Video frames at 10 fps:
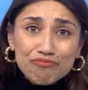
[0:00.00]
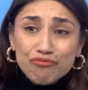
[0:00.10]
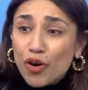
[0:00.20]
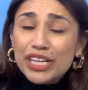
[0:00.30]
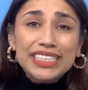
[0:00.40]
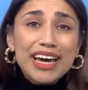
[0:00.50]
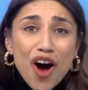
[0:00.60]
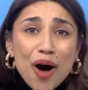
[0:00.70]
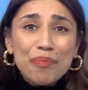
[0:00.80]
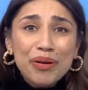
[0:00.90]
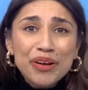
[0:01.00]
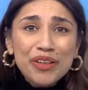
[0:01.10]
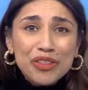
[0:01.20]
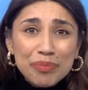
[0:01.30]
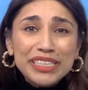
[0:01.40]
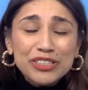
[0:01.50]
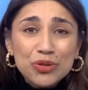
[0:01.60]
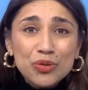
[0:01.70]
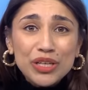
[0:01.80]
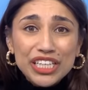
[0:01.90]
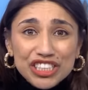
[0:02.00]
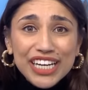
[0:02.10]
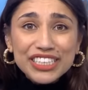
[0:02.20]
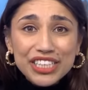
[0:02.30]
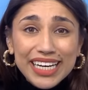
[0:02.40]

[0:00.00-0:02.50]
rocket it up the political agenda.